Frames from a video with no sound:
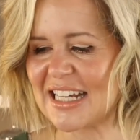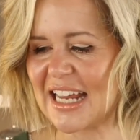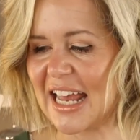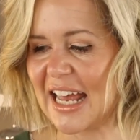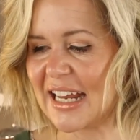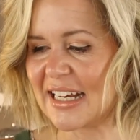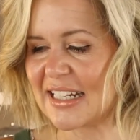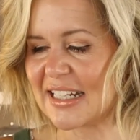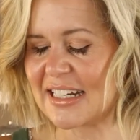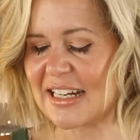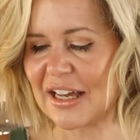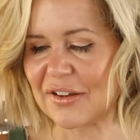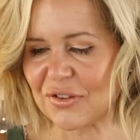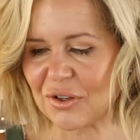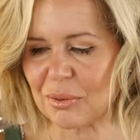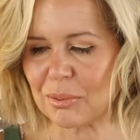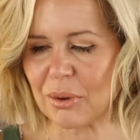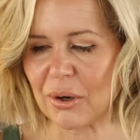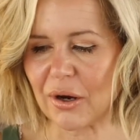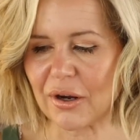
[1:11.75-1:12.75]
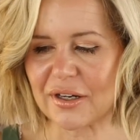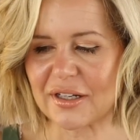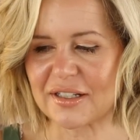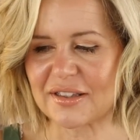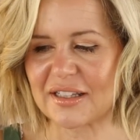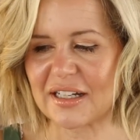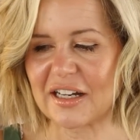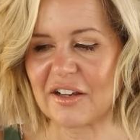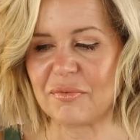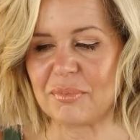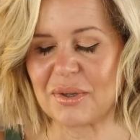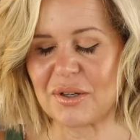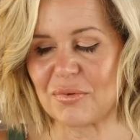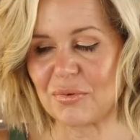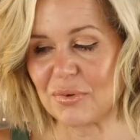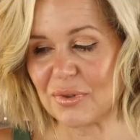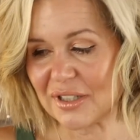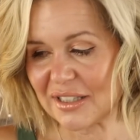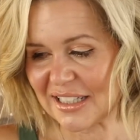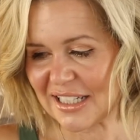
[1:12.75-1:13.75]
And another product that I've been
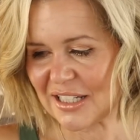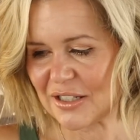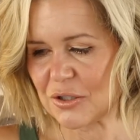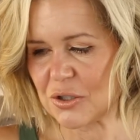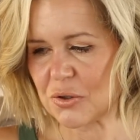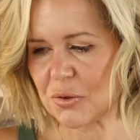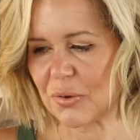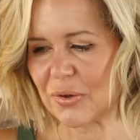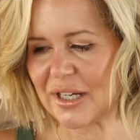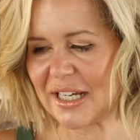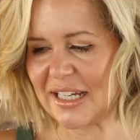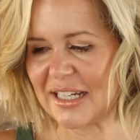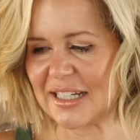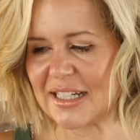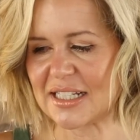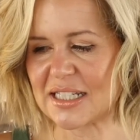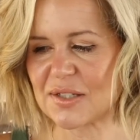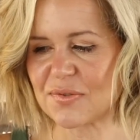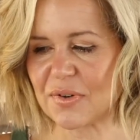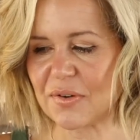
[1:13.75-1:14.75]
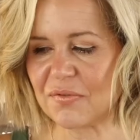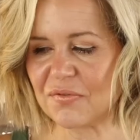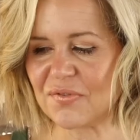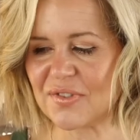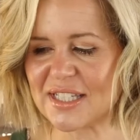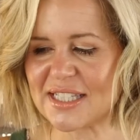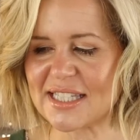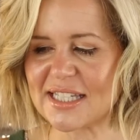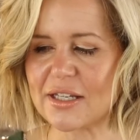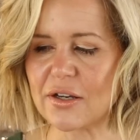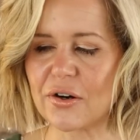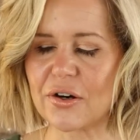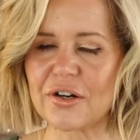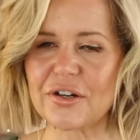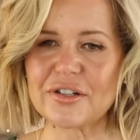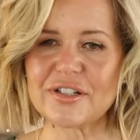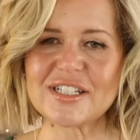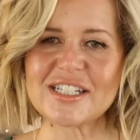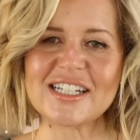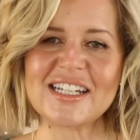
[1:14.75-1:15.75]
really enjoying is from
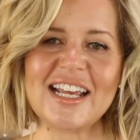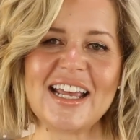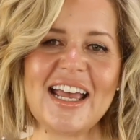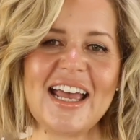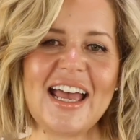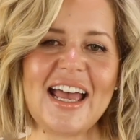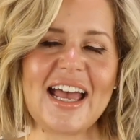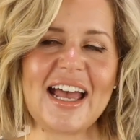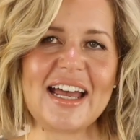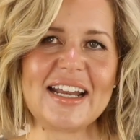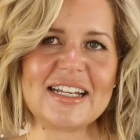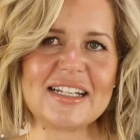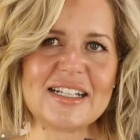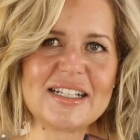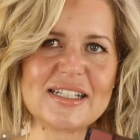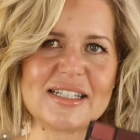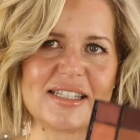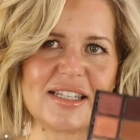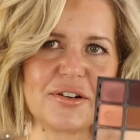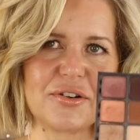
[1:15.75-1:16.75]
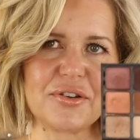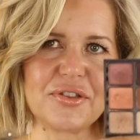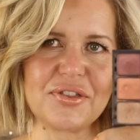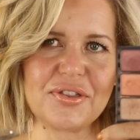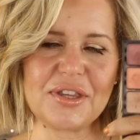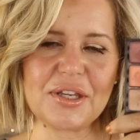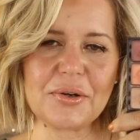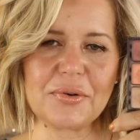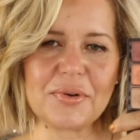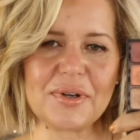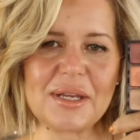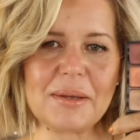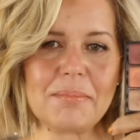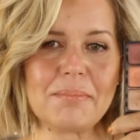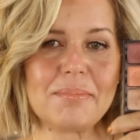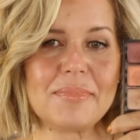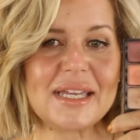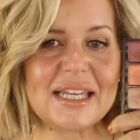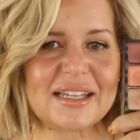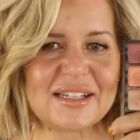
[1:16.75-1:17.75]
Viseart, and it is their Theory
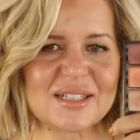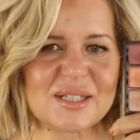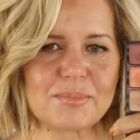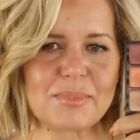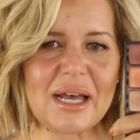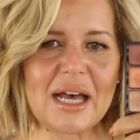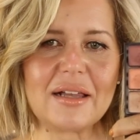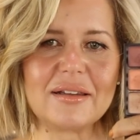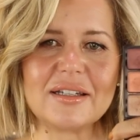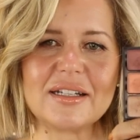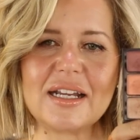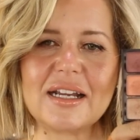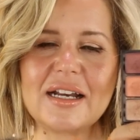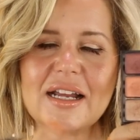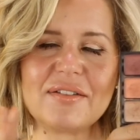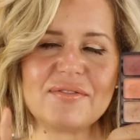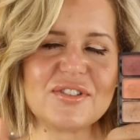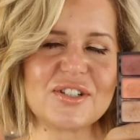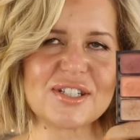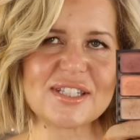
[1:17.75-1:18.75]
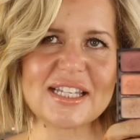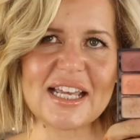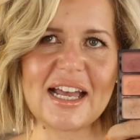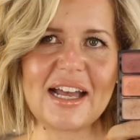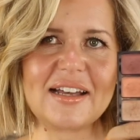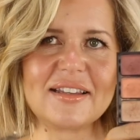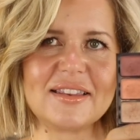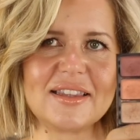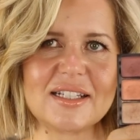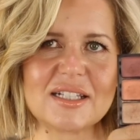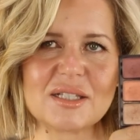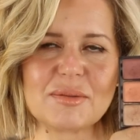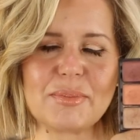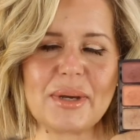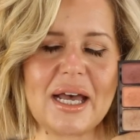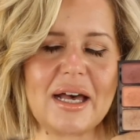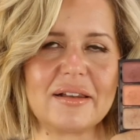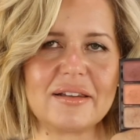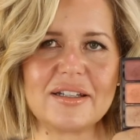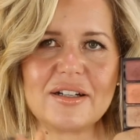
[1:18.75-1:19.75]
Minx palette, and I've just had this
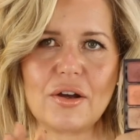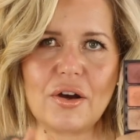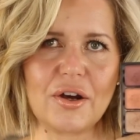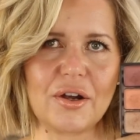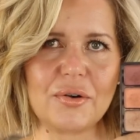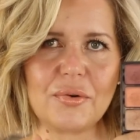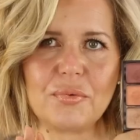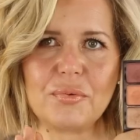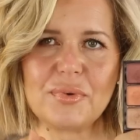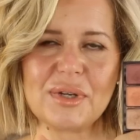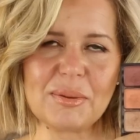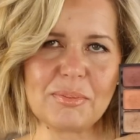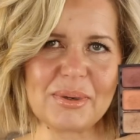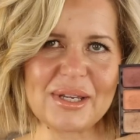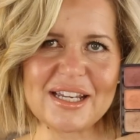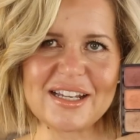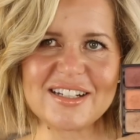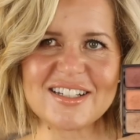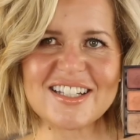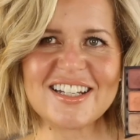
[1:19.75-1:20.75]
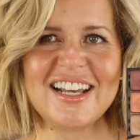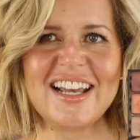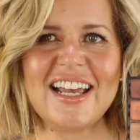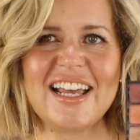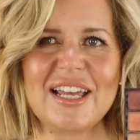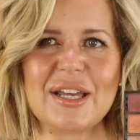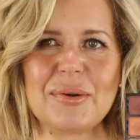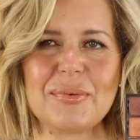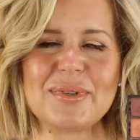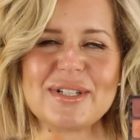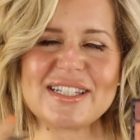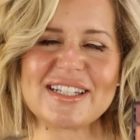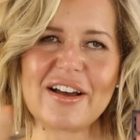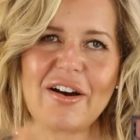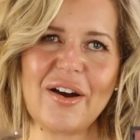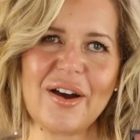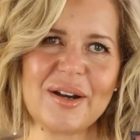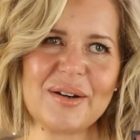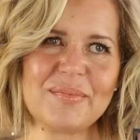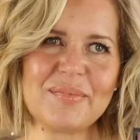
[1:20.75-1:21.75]
palette on repeat. It was
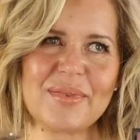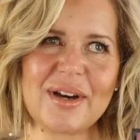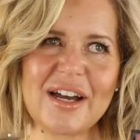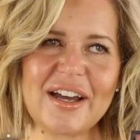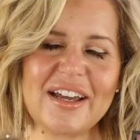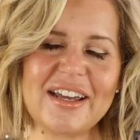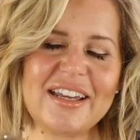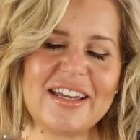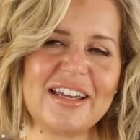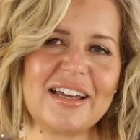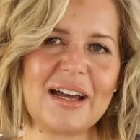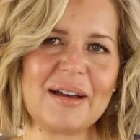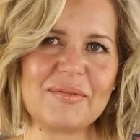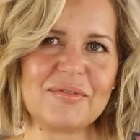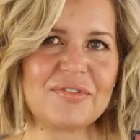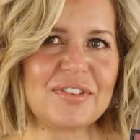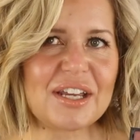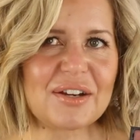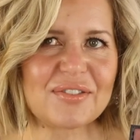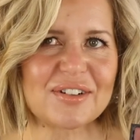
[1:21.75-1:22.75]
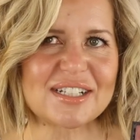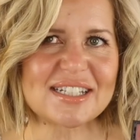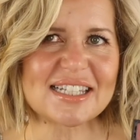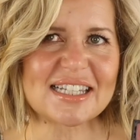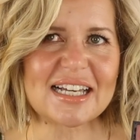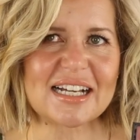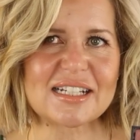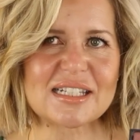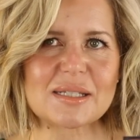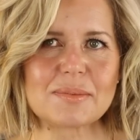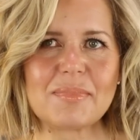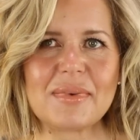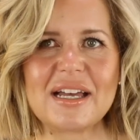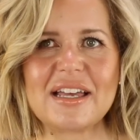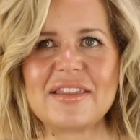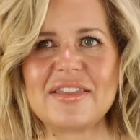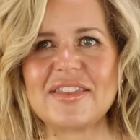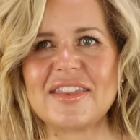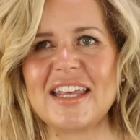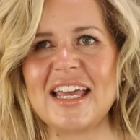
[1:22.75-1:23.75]
on my favorites last
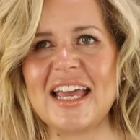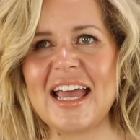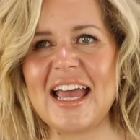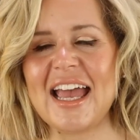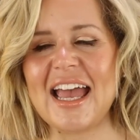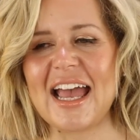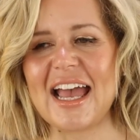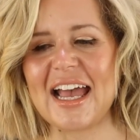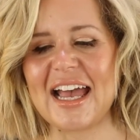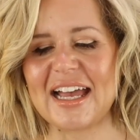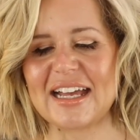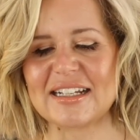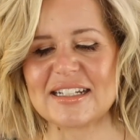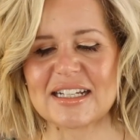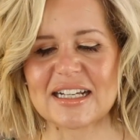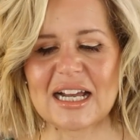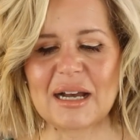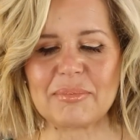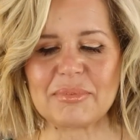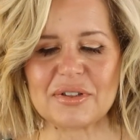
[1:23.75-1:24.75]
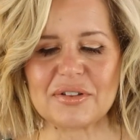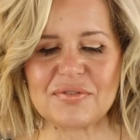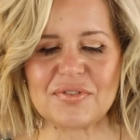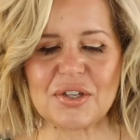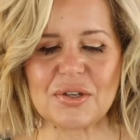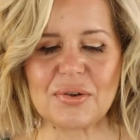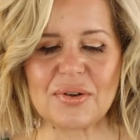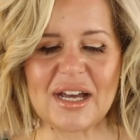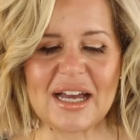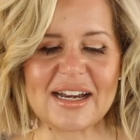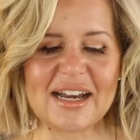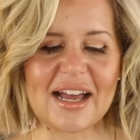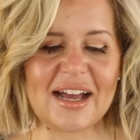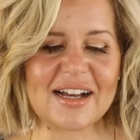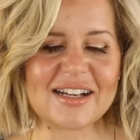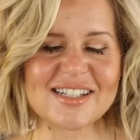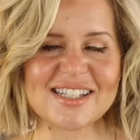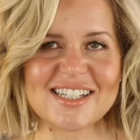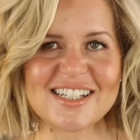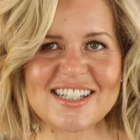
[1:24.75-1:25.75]
month, and a couple of you had
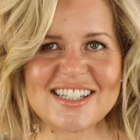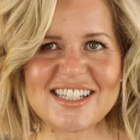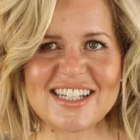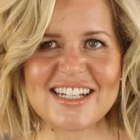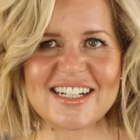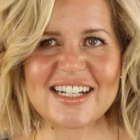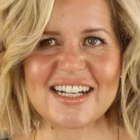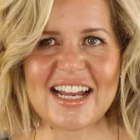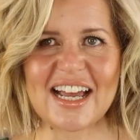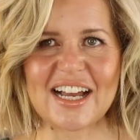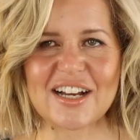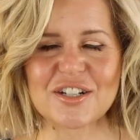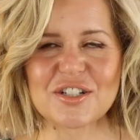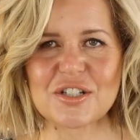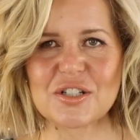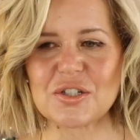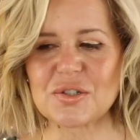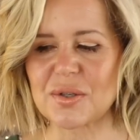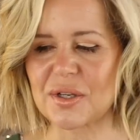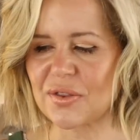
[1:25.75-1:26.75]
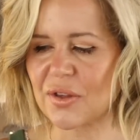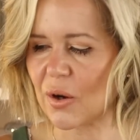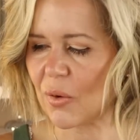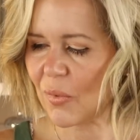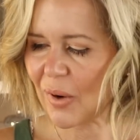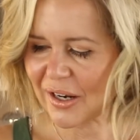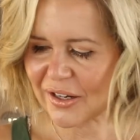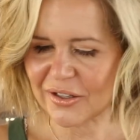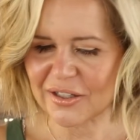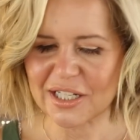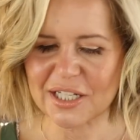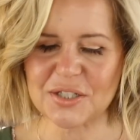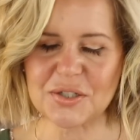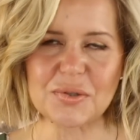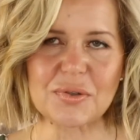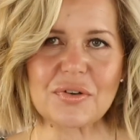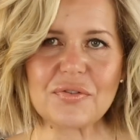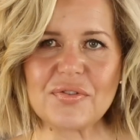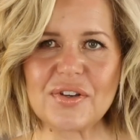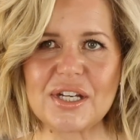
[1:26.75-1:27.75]
asked to see it in action, so I thought, why don't I
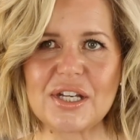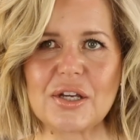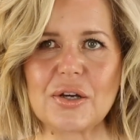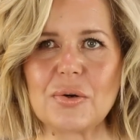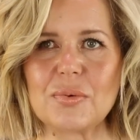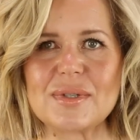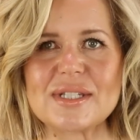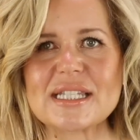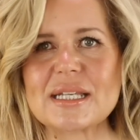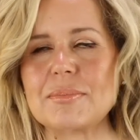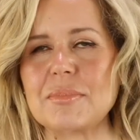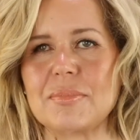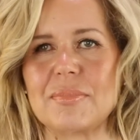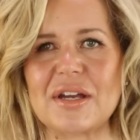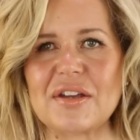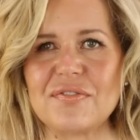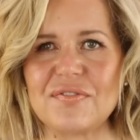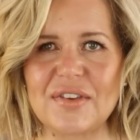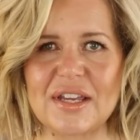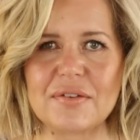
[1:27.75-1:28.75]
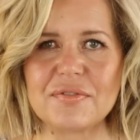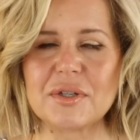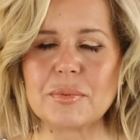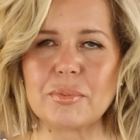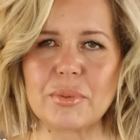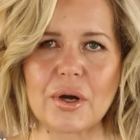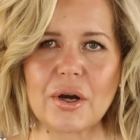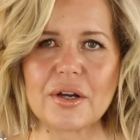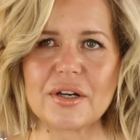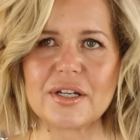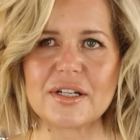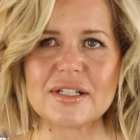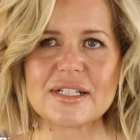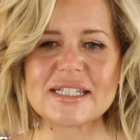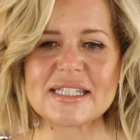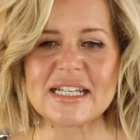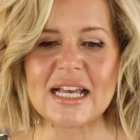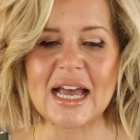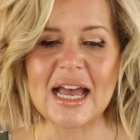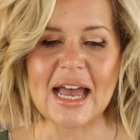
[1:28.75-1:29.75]
do a video with some of my favorite products?